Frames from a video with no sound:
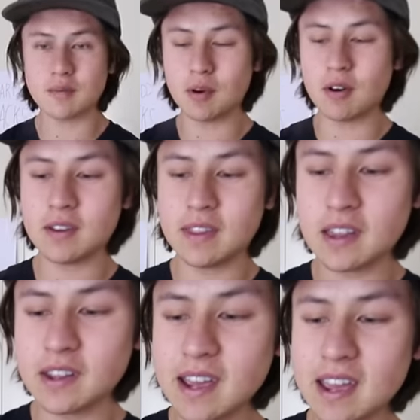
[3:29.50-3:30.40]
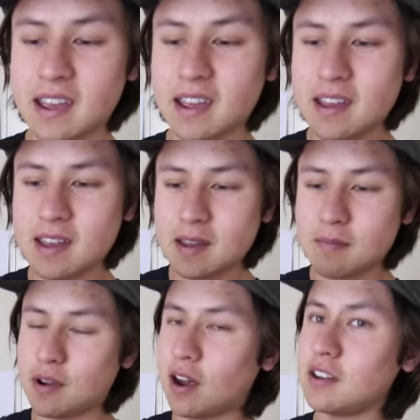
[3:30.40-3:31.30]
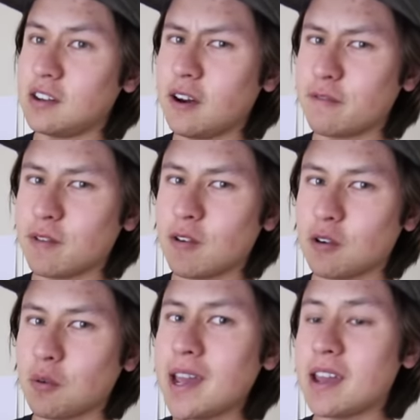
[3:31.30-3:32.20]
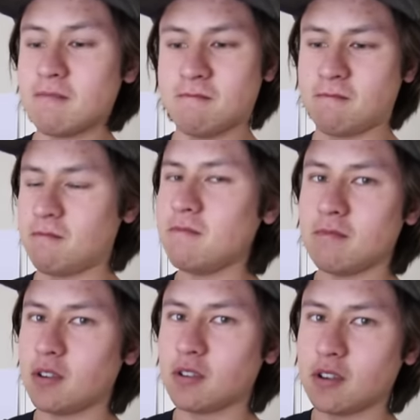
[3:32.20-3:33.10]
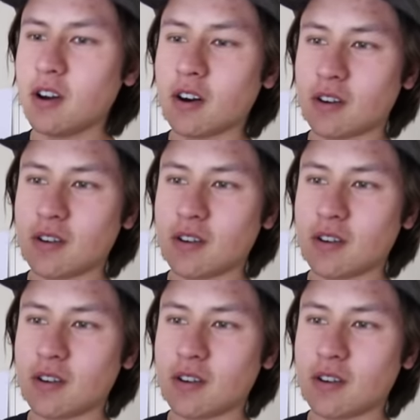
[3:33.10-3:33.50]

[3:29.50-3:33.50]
a board the other day, but I did not throw it away. No.